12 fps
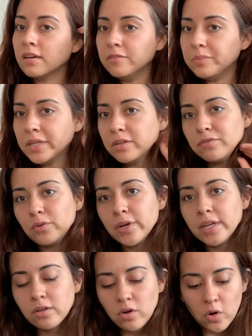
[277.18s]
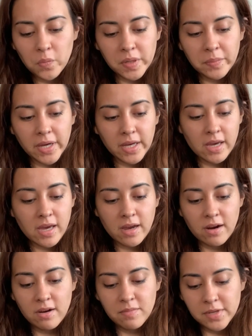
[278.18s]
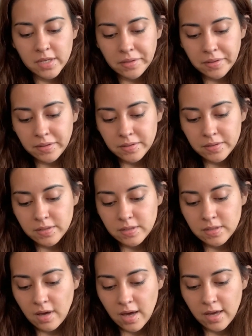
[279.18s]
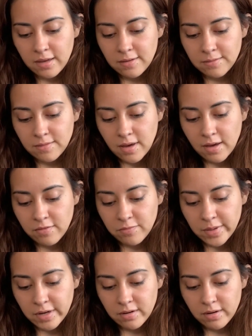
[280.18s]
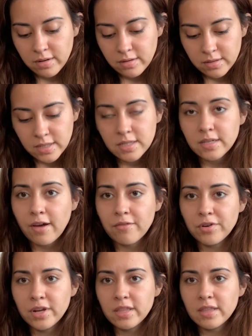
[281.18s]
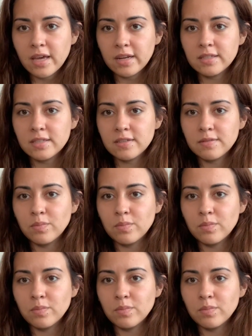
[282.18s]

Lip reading: been avoiding combing my hair because I have been discovering that it